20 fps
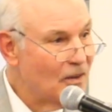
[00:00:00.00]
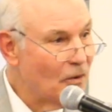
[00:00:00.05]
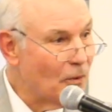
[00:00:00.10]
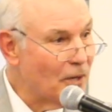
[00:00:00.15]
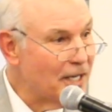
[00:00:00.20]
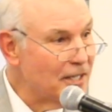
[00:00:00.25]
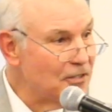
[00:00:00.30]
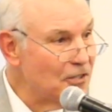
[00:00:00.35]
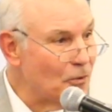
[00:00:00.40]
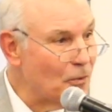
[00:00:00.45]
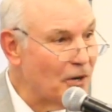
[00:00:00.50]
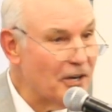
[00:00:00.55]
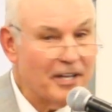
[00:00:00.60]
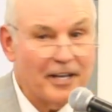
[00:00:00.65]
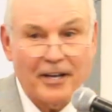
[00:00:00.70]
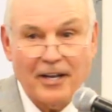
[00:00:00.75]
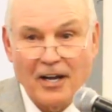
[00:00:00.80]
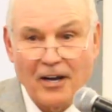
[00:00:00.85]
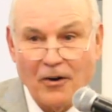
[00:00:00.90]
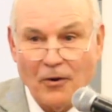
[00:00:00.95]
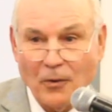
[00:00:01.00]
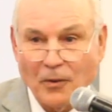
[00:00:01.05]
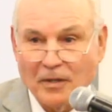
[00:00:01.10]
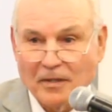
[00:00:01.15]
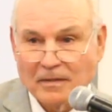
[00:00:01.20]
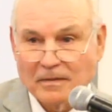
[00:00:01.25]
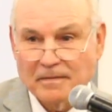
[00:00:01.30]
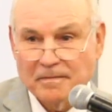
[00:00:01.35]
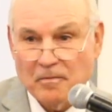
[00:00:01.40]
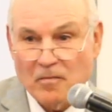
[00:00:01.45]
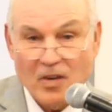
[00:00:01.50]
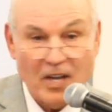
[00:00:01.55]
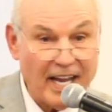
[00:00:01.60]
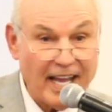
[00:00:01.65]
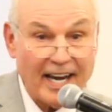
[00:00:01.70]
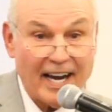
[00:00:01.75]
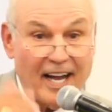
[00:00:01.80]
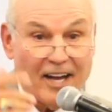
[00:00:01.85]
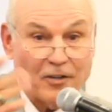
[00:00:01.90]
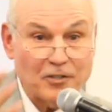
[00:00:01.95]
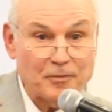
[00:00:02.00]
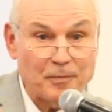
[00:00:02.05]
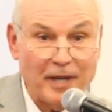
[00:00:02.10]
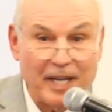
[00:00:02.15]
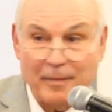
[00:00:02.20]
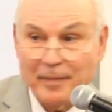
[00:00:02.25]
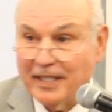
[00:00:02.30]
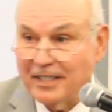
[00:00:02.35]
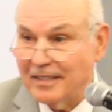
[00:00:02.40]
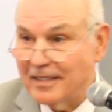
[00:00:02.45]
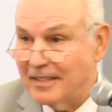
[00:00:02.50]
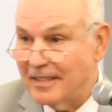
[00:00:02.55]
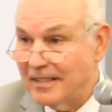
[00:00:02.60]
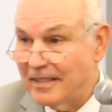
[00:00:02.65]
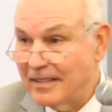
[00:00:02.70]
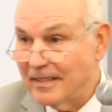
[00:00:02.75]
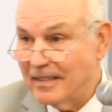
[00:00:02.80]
What do you do? Where do you go? Had a house payment?